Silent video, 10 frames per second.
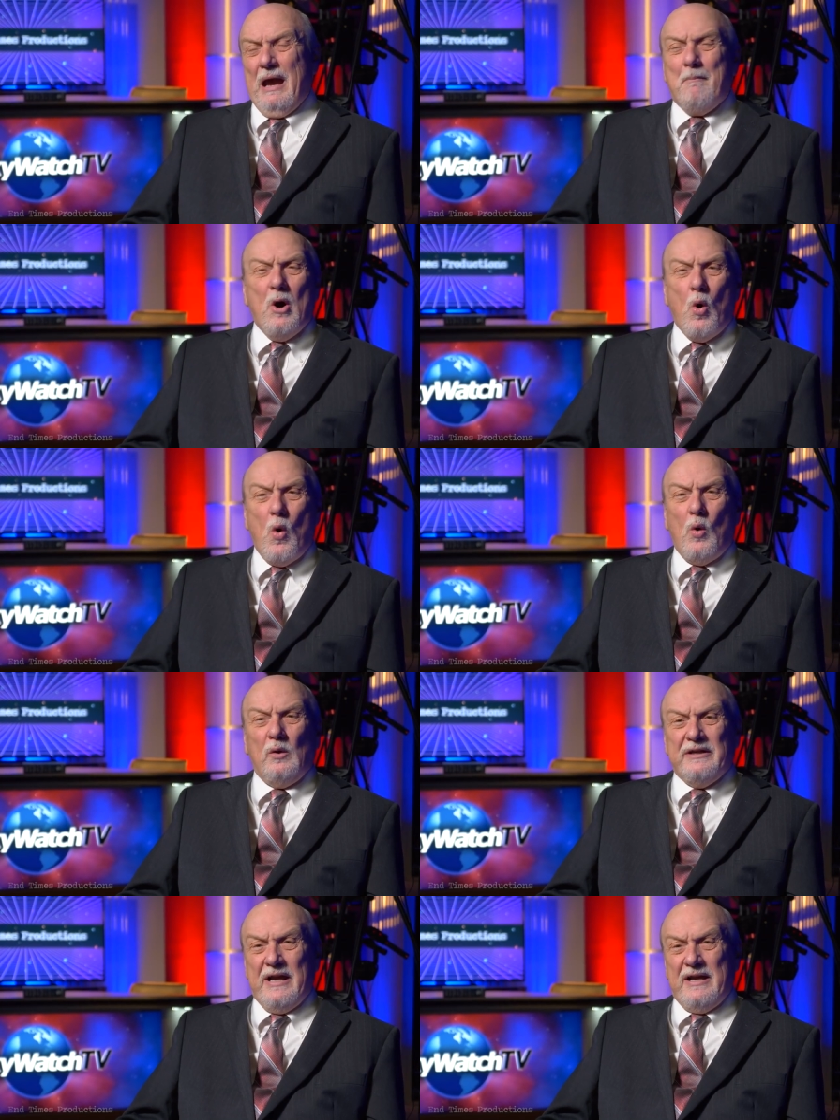And
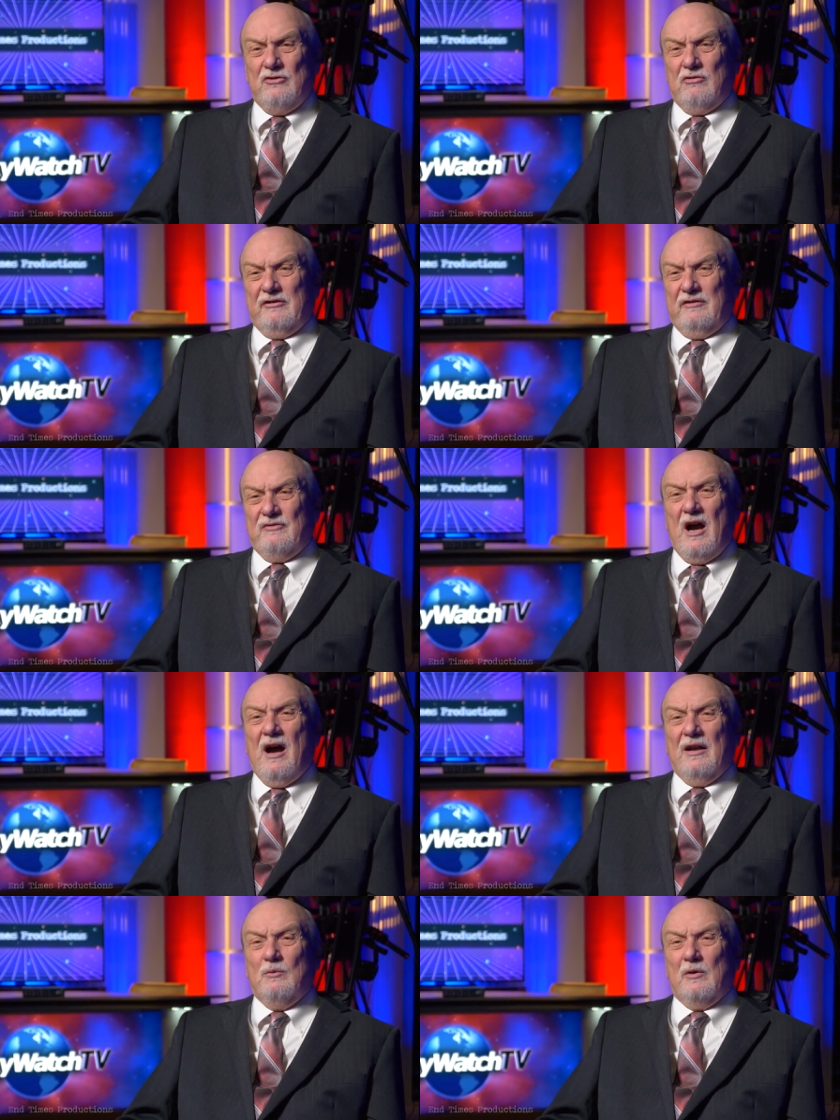behold, the angels of
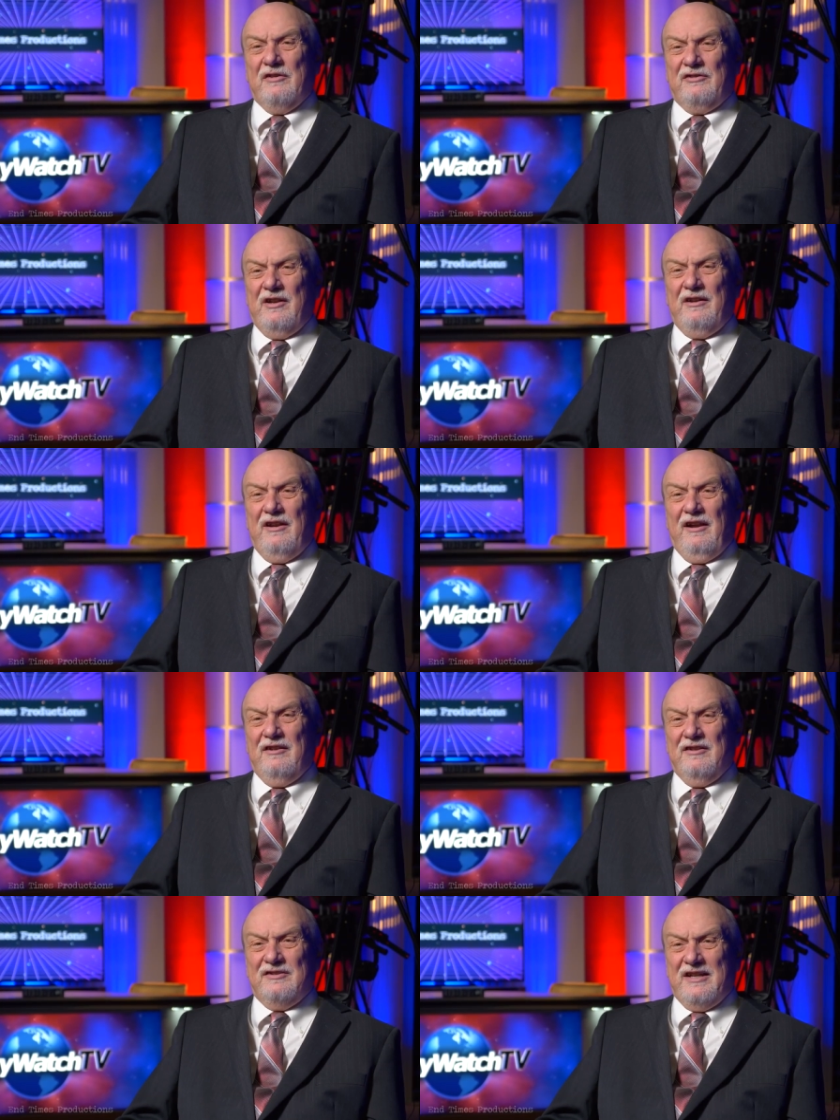God were ascending
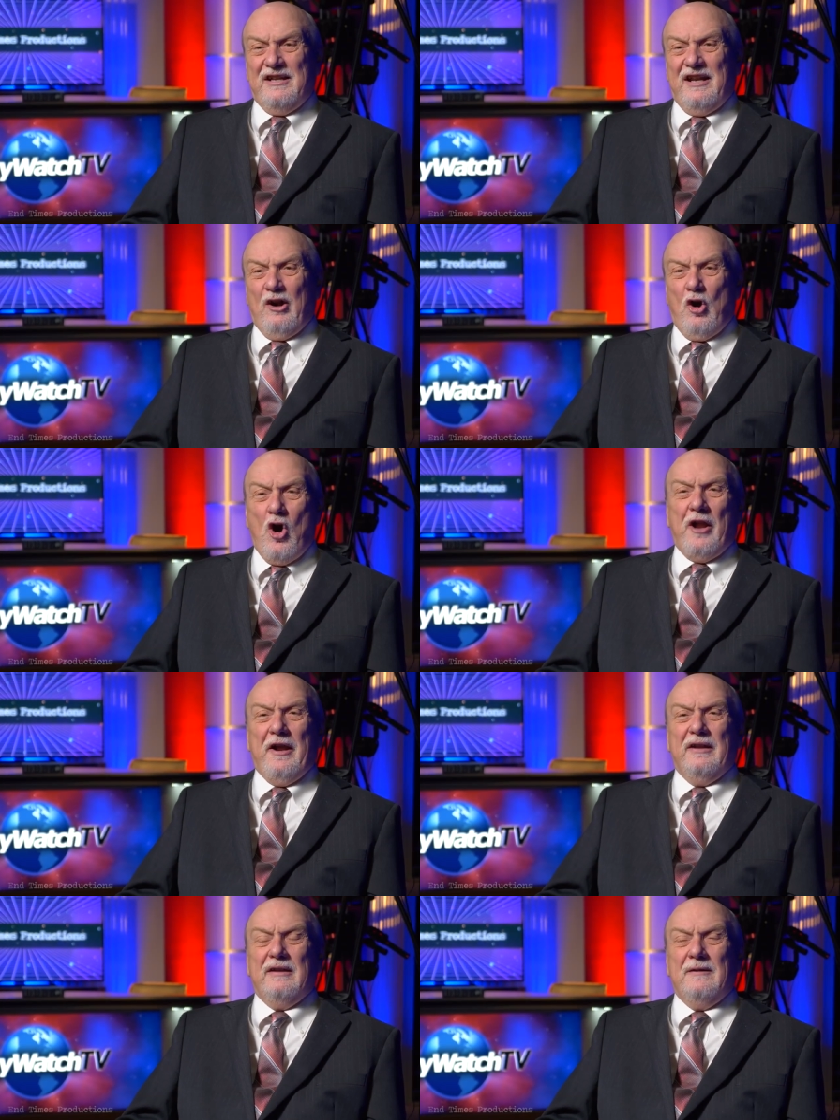and descending on
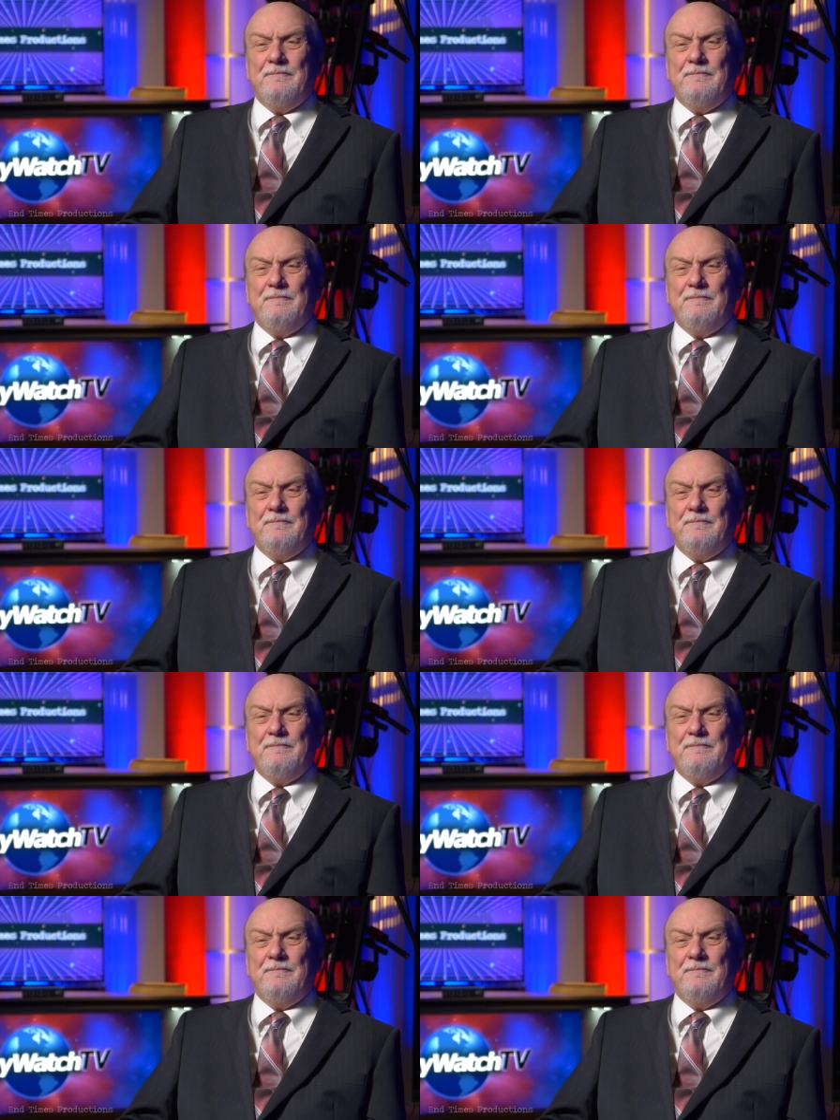it."